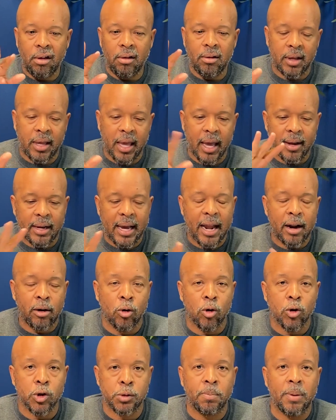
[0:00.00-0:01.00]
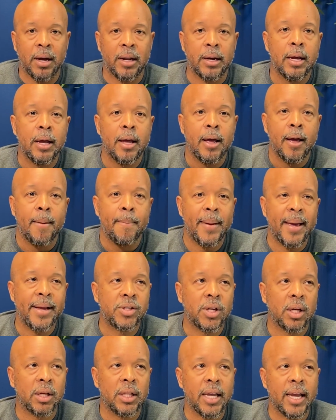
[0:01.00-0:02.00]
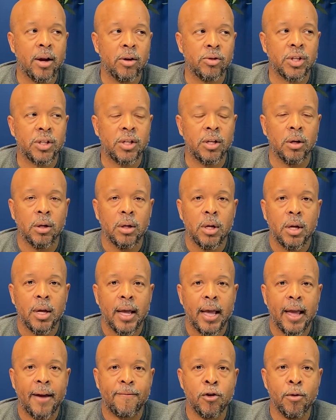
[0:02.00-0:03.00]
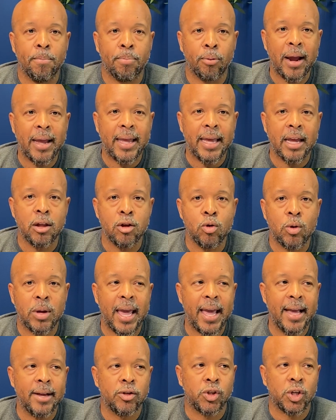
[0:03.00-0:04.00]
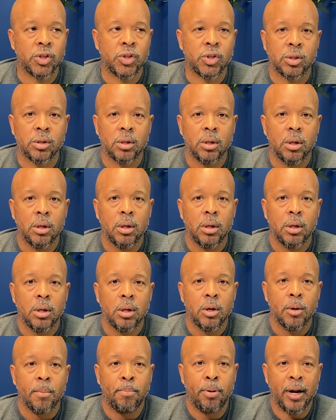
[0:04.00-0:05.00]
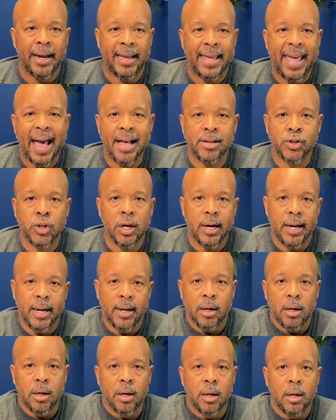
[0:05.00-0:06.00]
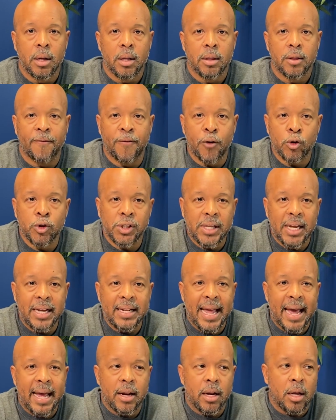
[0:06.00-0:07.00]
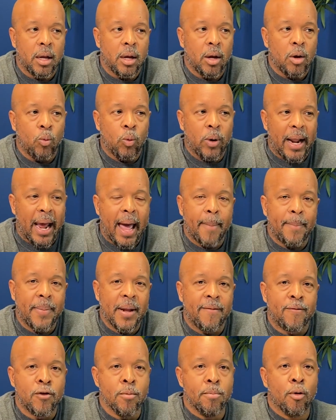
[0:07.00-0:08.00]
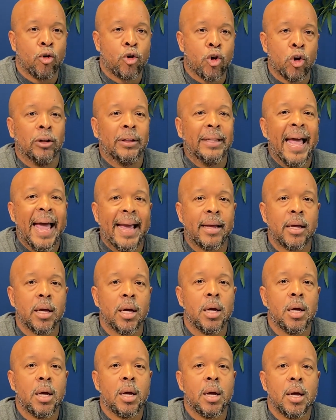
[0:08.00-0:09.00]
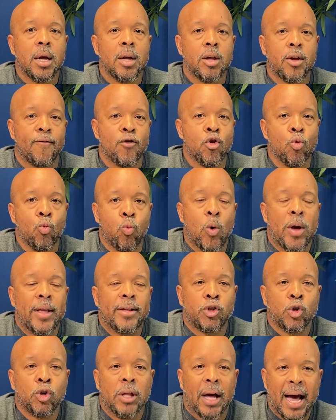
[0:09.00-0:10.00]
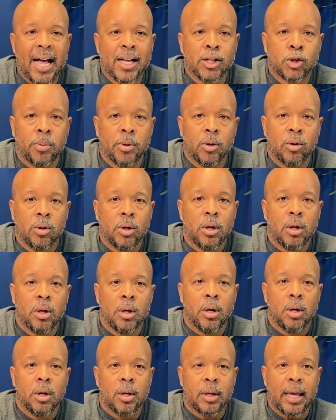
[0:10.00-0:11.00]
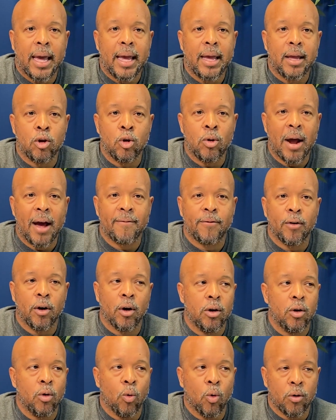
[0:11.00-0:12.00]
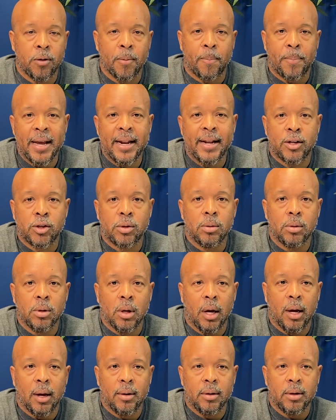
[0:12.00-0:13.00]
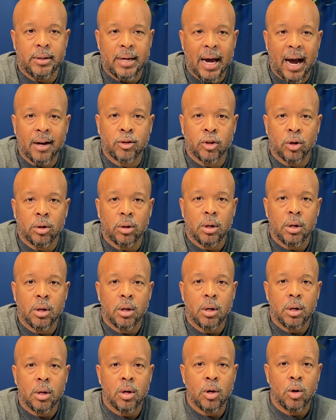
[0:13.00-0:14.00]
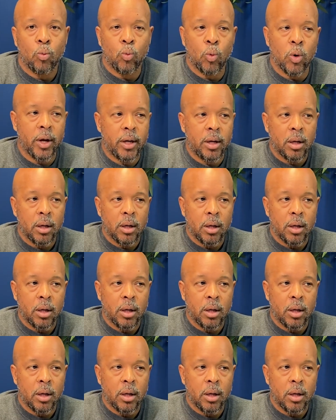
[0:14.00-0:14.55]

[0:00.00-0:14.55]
okay, kind of gross. But basically, here's the deal. If you break it, you can't just put a cast on it. The first thing that would happen if you broke your leg, if you went to the hospital, okay, you'd have an orthopedic doctor would